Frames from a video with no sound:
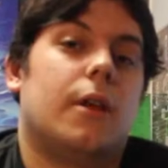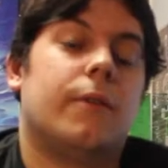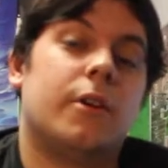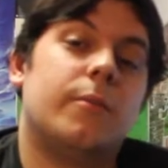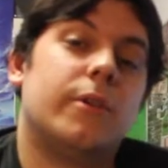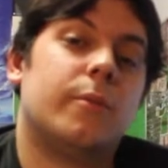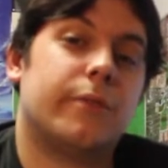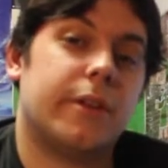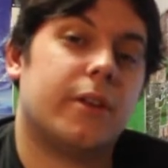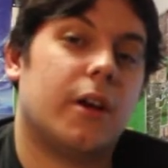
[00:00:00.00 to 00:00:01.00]
If I'm gonna be
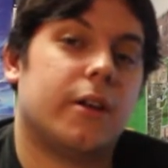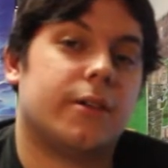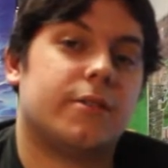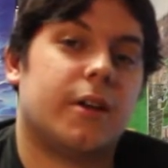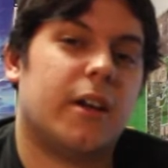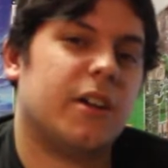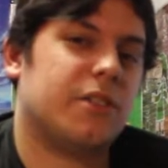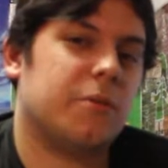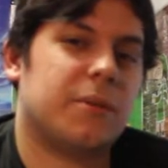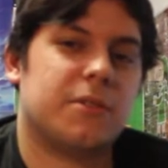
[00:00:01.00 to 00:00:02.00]
completely honest, I
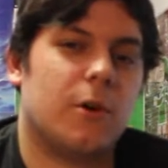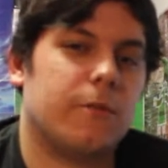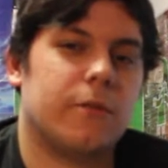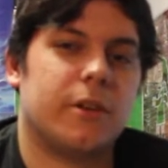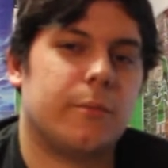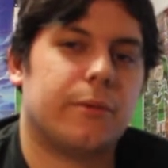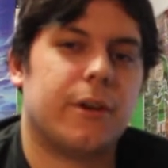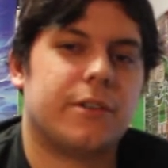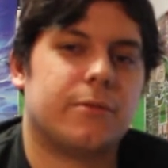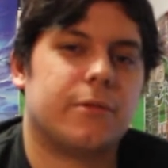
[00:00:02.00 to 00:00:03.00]
actually wasn't overly
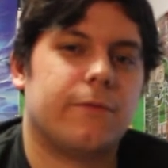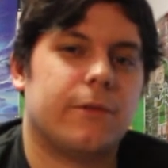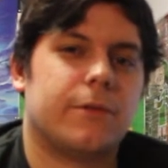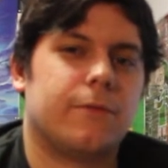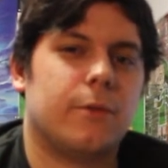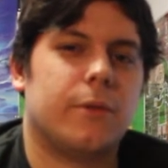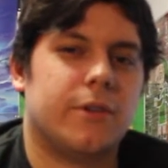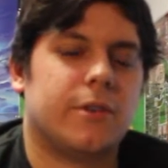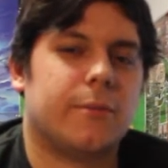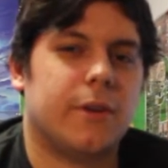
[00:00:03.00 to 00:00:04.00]
impressed with the first few
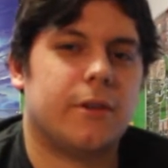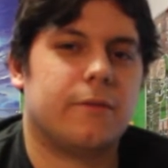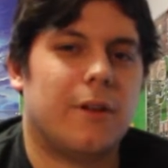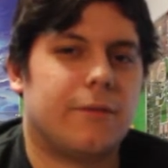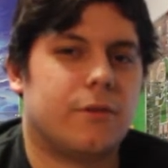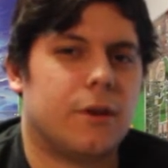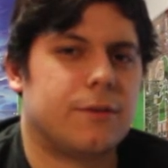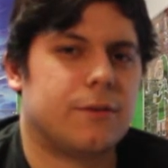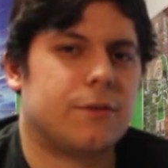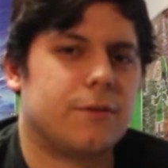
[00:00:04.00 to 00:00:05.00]
minutes I played of
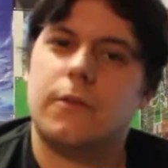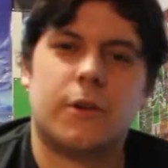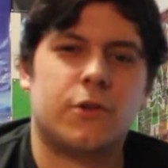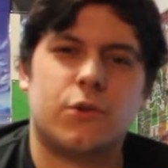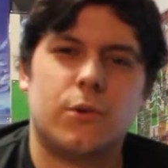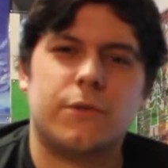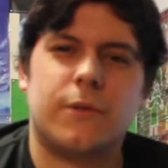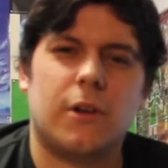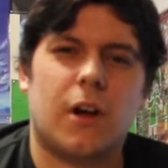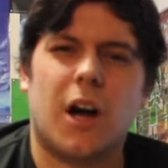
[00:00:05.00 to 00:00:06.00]
Luftrausers. The controls
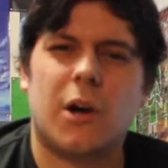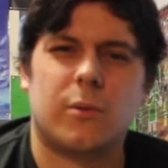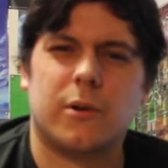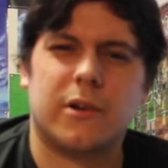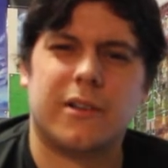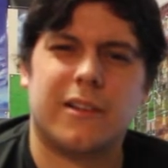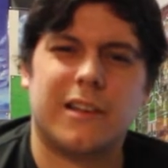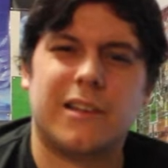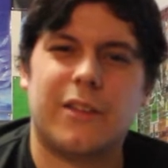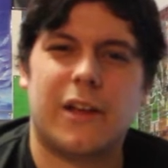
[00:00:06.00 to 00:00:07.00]
felt awkward and
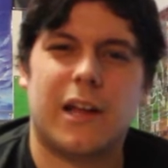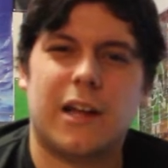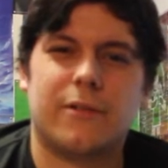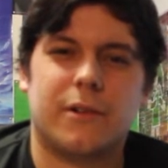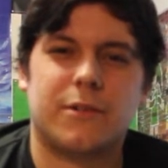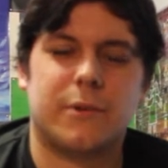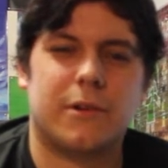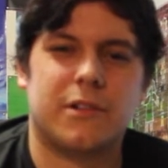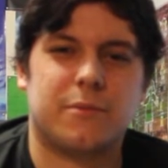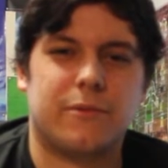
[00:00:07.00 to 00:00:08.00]
like nothing I'd ever
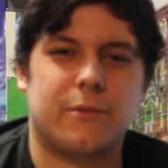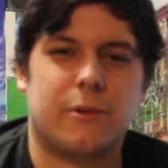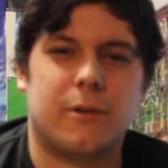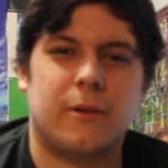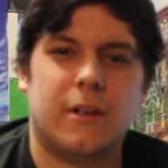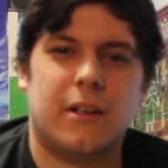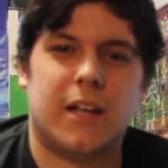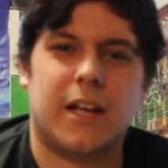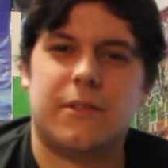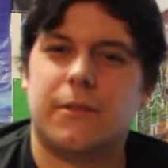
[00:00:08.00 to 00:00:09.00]
experienced before,
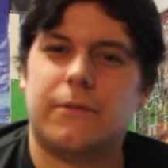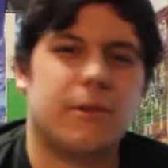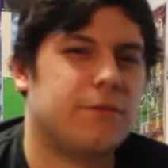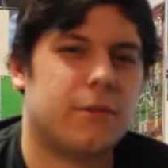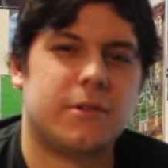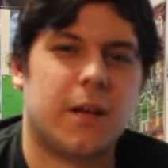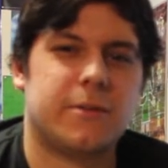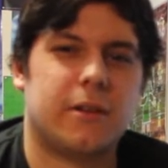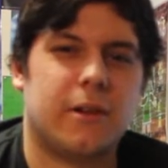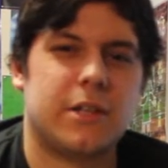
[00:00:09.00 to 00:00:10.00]
and the first few
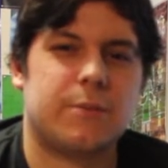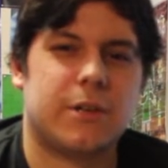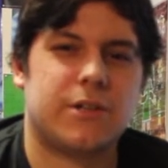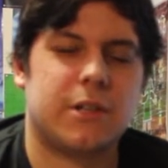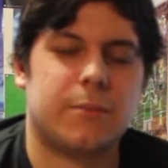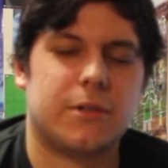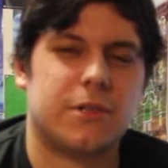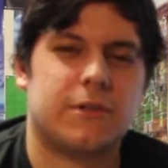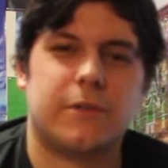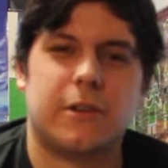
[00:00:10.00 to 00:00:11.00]
times I launched my ship, it
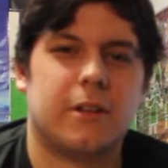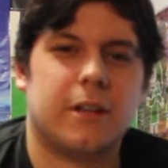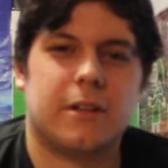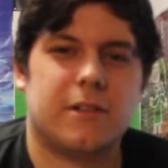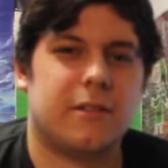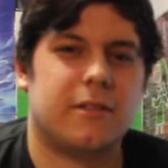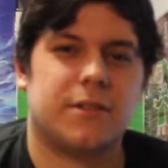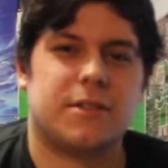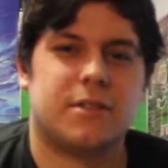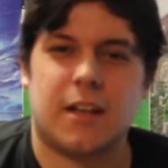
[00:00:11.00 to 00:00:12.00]
just felt like the
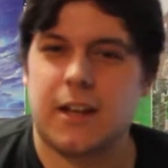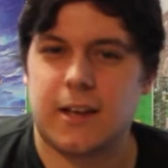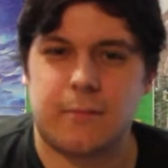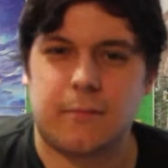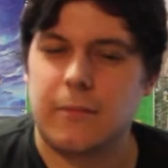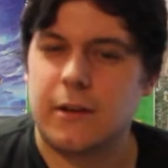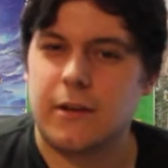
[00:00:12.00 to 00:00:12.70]
same.